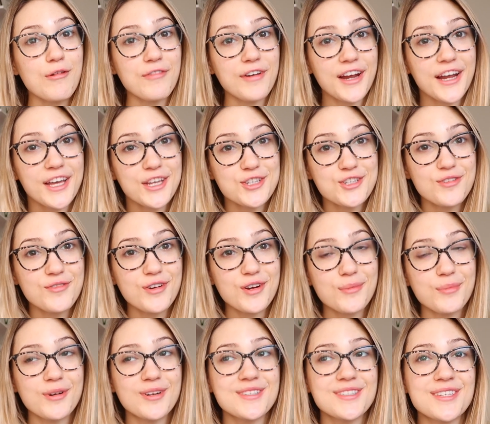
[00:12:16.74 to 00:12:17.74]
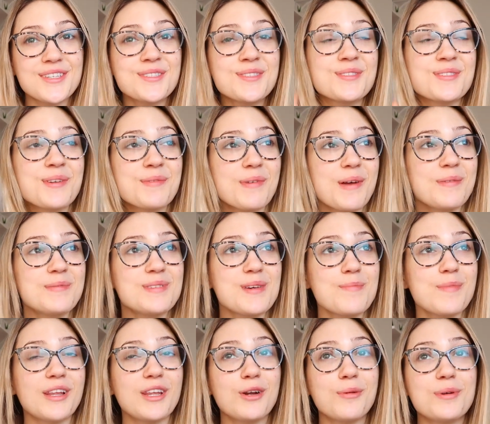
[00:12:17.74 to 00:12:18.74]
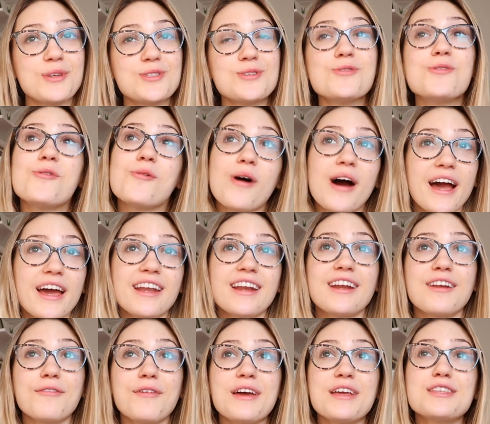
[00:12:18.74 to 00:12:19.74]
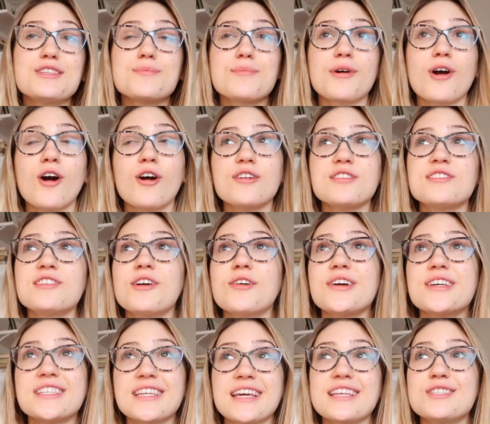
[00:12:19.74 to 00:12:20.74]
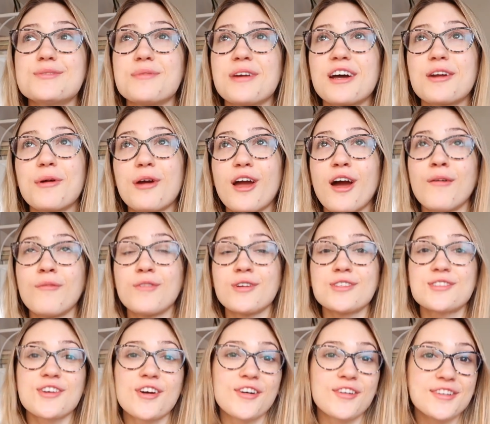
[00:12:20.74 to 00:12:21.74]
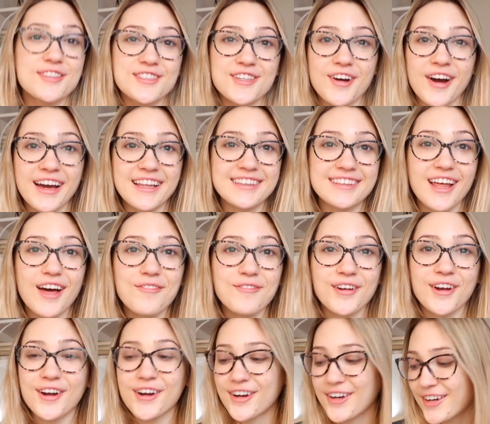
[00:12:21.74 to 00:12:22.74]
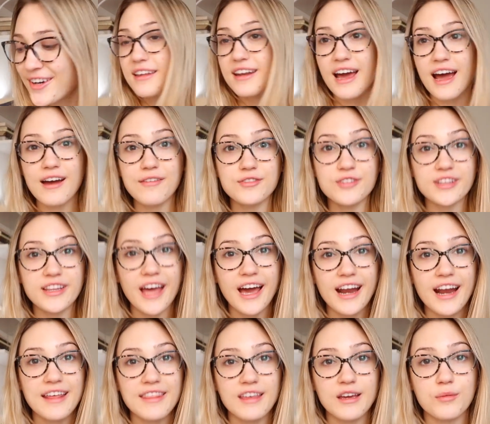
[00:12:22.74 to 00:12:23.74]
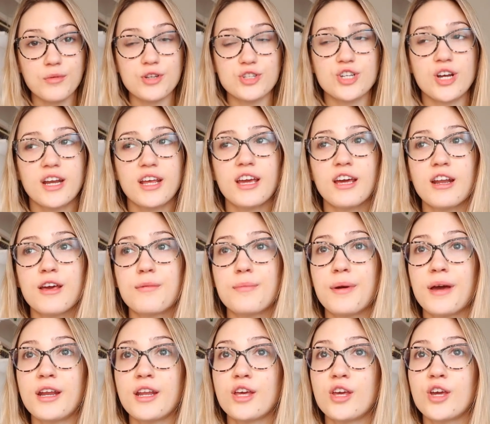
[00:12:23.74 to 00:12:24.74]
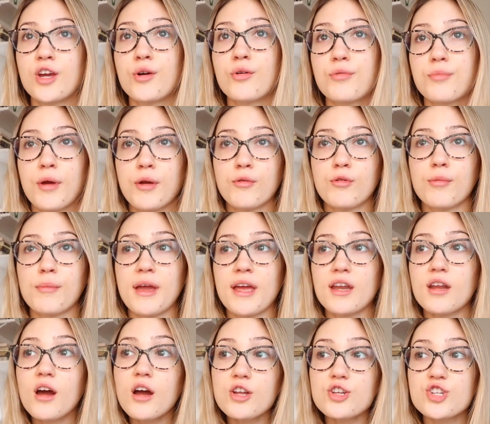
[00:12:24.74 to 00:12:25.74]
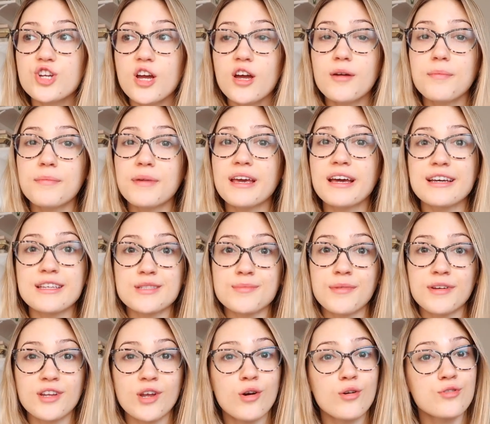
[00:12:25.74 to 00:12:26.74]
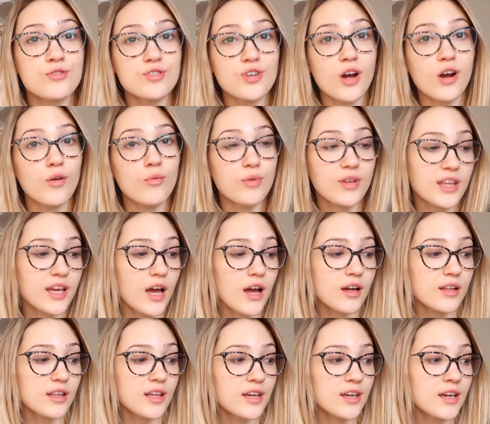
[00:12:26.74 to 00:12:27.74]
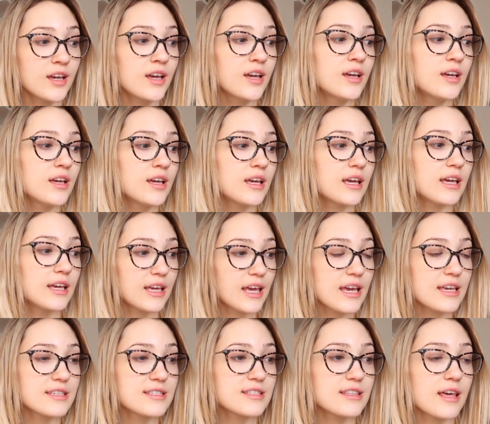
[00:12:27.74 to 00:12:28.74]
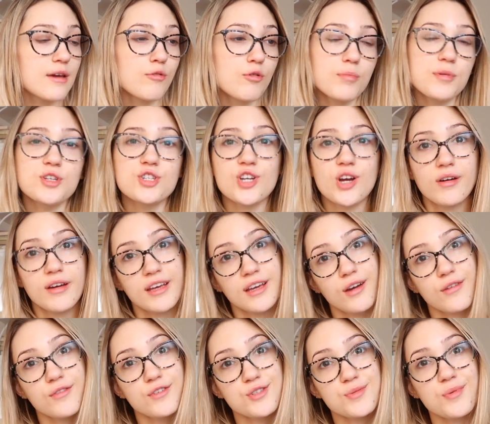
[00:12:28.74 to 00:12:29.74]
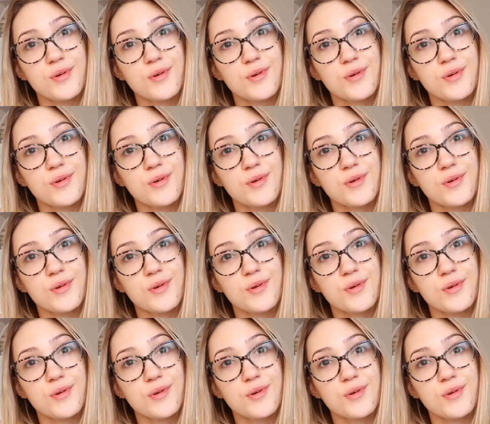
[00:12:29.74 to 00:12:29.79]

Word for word: I'm a very introverted person so sometimes I'm a little bit too quiet at events but Carson always gets me out of my comfort zone so I love her. And then after that I think I'm gonna try to get a pedicure with my roommate Naja because my toes are really ugly in case they will be showing over